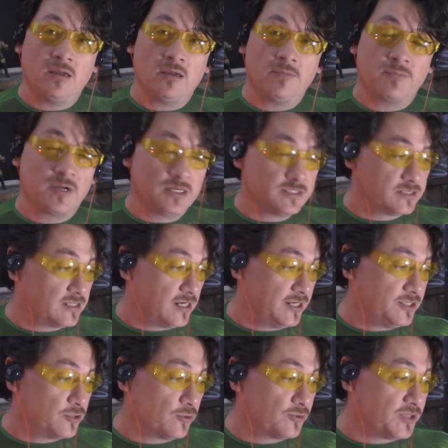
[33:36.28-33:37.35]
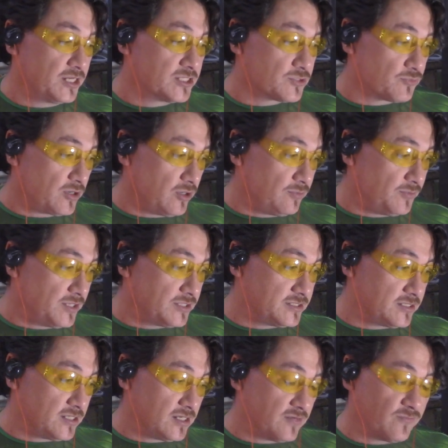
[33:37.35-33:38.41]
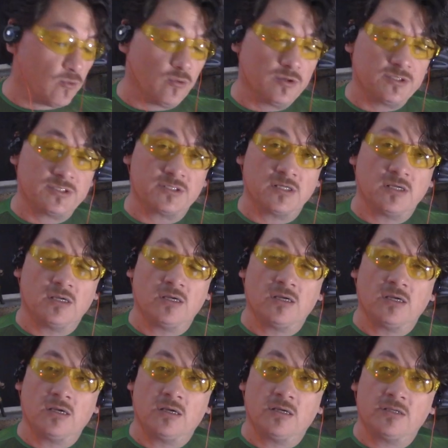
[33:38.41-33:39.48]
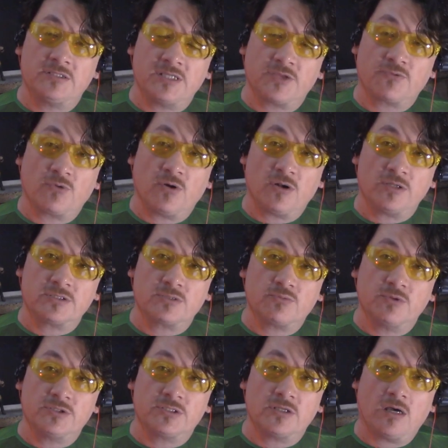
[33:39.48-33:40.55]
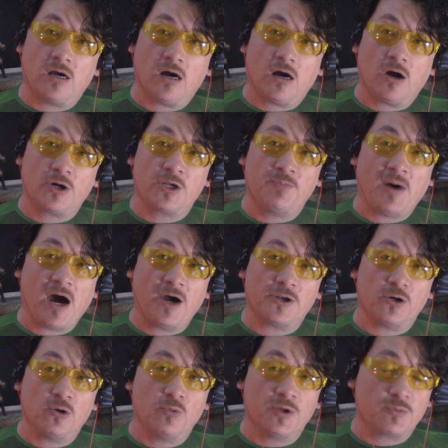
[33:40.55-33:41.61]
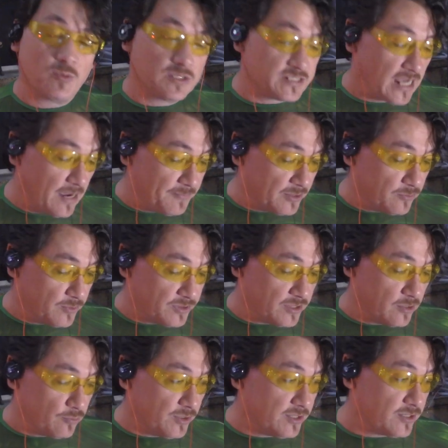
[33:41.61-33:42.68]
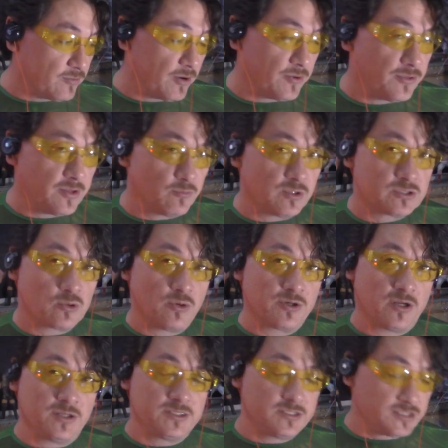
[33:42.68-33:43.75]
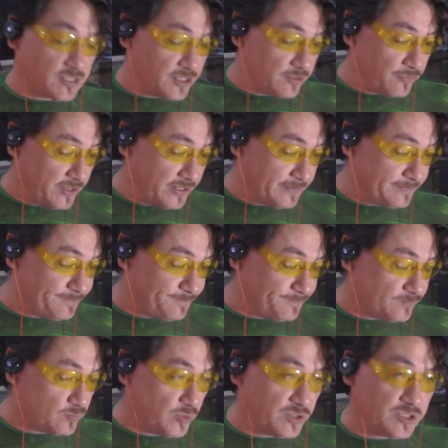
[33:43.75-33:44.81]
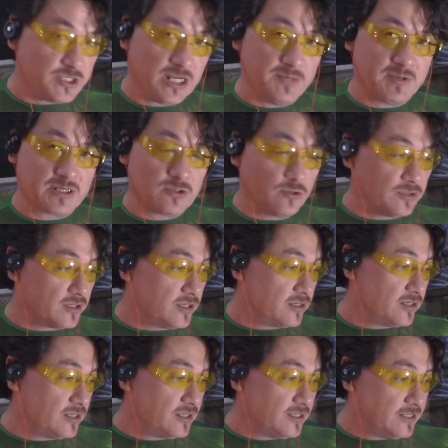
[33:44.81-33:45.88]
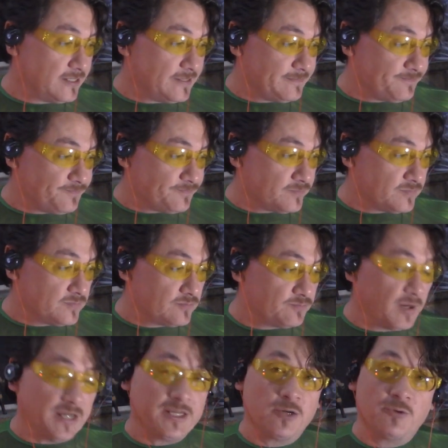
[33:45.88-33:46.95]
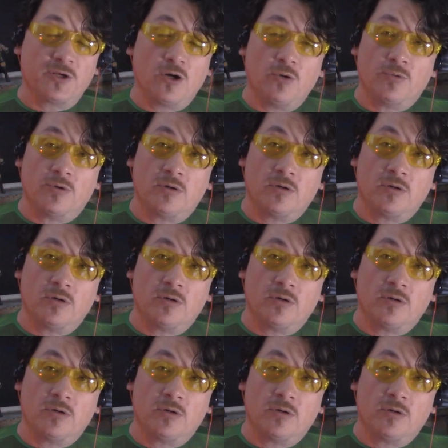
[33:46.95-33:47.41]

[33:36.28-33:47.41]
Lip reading: because he turned things around because, of course, Seth Rollins was occupado with what's happening with the ring rather than what's going on inside the ring with JD McDonough. But here we go.